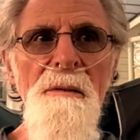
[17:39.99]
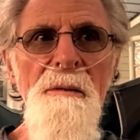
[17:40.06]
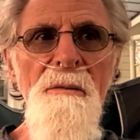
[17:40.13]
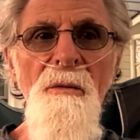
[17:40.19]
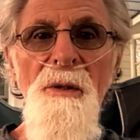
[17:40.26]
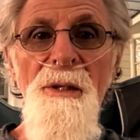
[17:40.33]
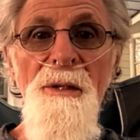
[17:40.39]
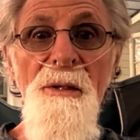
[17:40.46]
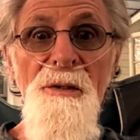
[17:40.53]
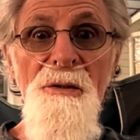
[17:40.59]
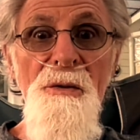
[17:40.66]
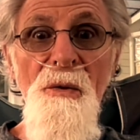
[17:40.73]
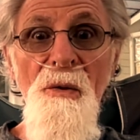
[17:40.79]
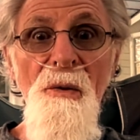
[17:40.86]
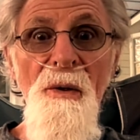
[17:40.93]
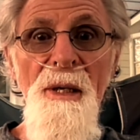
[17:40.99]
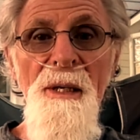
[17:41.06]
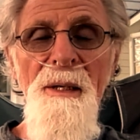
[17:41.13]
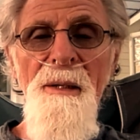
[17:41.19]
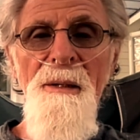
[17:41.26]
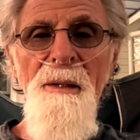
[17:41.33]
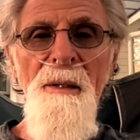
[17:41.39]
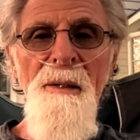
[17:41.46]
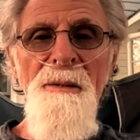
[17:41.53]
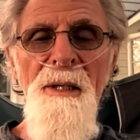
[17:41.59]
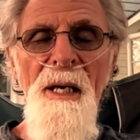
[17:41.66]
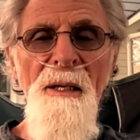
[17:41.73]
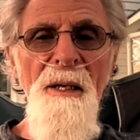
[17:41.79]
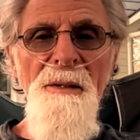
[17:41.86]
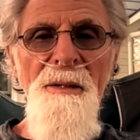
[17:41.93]
Read a story,
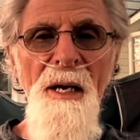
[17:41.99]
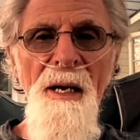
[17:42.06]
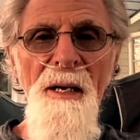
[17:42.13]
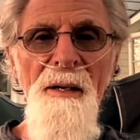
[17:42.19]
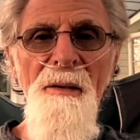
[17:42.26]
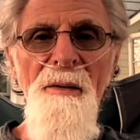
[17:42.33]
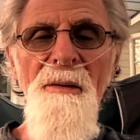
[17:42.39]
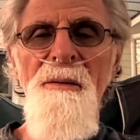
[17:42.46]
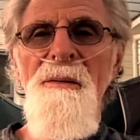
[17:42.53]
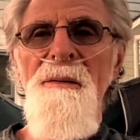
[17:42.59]
tell a tale.